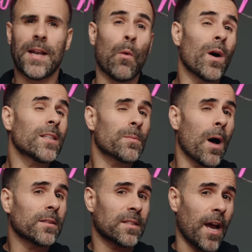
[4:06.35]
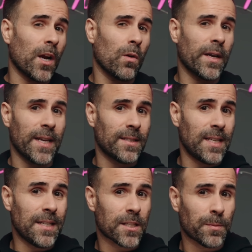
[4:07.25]
Now one small design quirk is
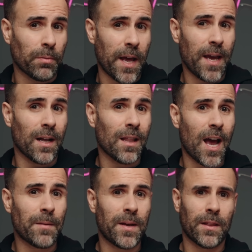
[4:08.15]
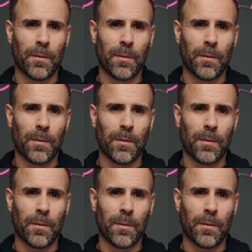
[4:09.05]
the display alignment.